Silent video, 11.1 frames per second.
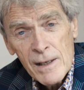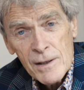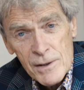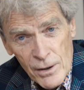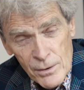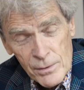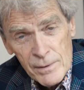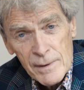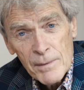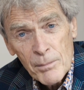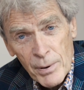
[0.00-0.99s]
So
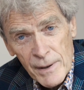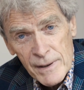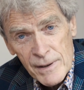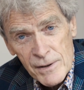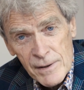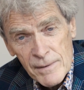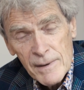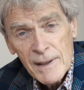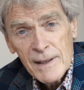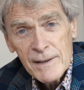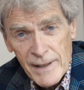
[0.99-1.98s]
please
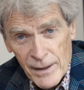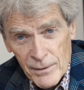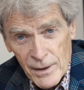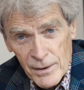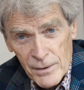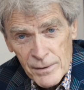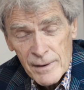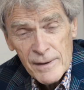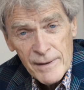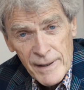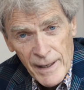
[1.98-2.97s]
download
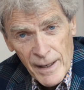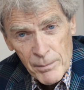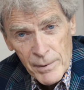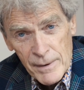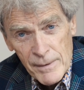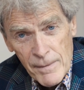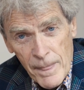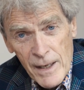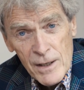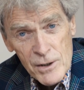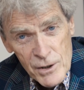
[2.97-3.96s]
the app,
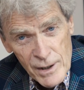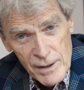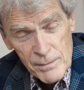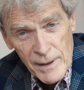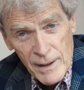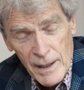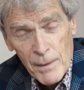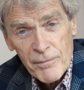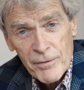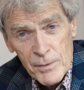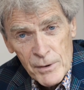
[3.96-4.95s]
Share the Meal
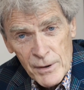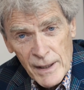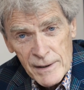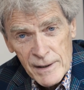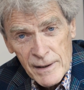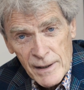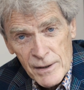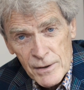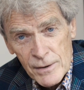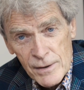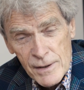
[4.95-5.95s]
up from the United
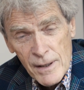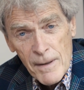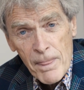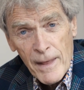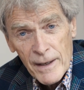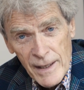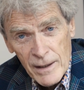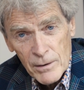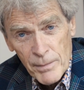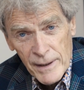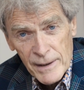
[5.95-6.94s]
Nations, and
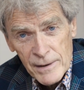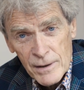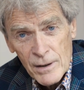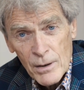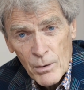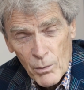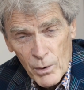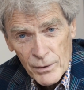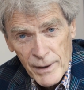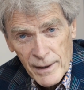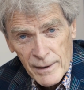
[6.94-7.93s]
help end
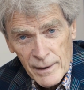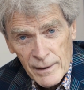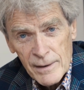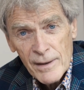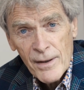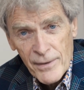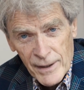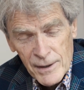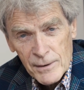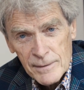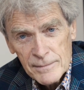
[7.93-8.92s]
world hunger.
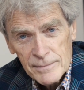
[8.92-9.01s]
Thank you.